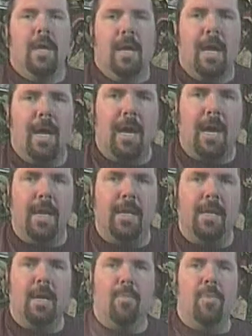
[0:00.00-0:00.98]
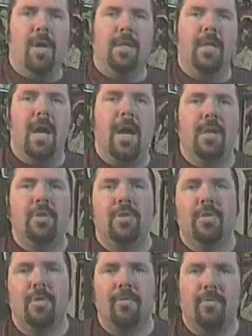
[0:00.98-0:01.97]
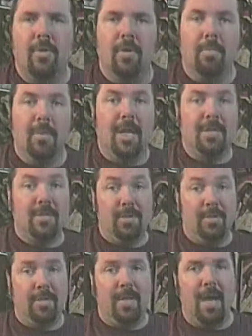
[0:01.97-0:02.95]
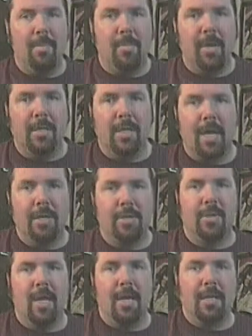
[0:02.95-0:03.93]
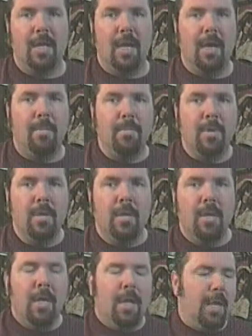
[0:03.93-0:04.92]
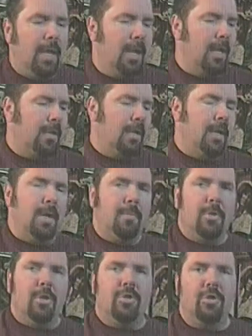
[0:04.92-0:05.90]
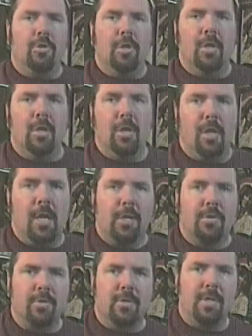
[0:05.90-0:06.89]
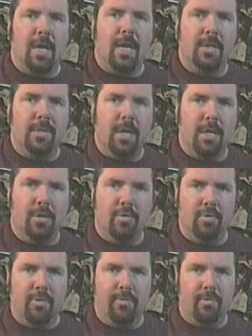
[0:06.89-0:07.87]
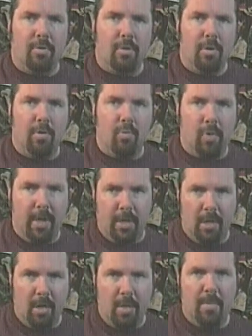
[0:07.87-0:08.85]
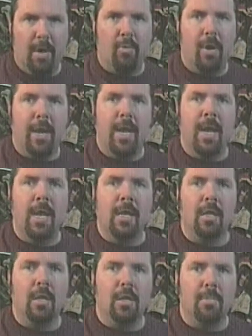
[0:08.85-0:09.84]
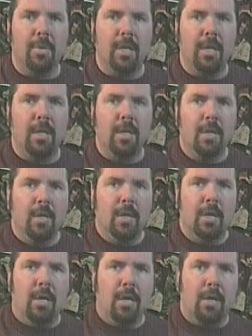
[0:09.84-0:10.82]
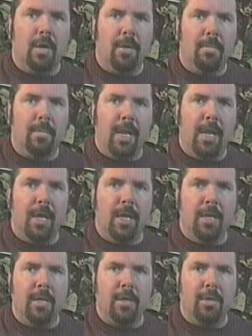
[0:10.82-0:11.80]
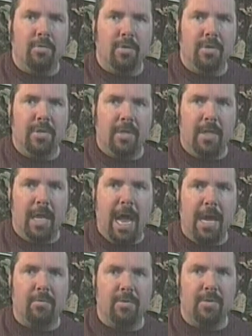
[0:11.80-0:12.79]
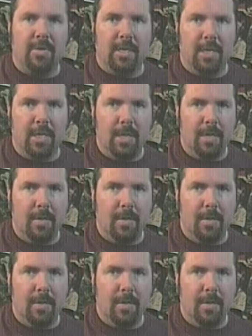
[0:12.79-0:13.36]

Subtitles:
Hi, I'm Mike Dodge from lessons.mikedodge.com, and today I'm going to show you a little exercise I use for waking up my right hand a little bit and increasing the accuracy in it.